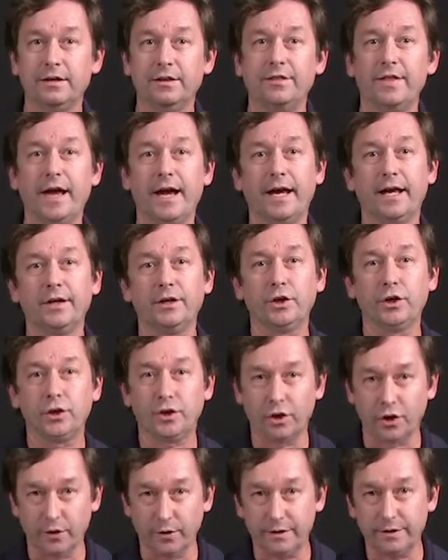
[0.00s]
that
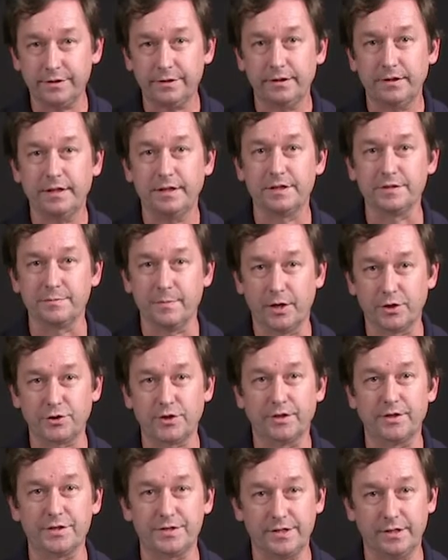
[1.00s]
current is
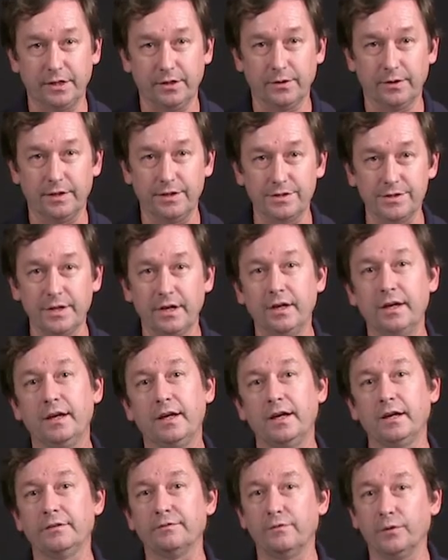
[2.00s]
measured in series
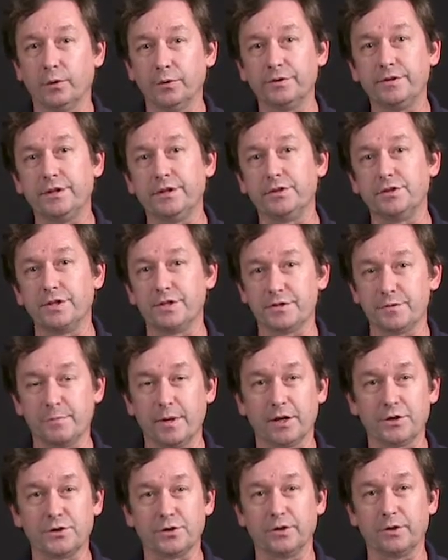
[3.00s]
and voltage is
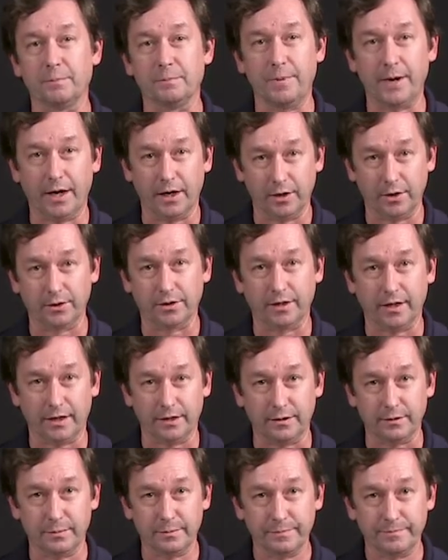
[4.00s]
measured in
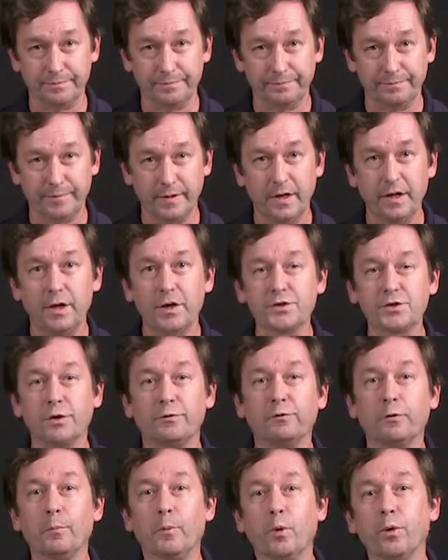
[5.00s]
parallel. So
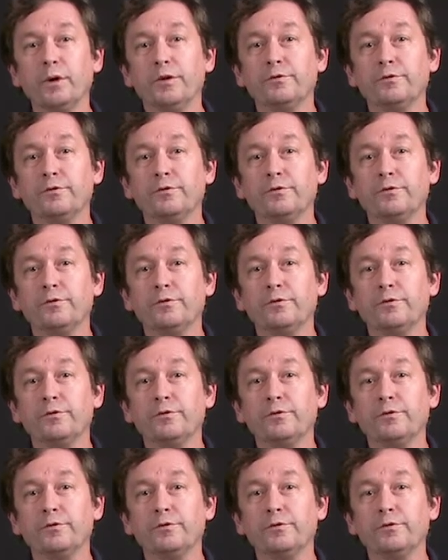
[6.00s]
for more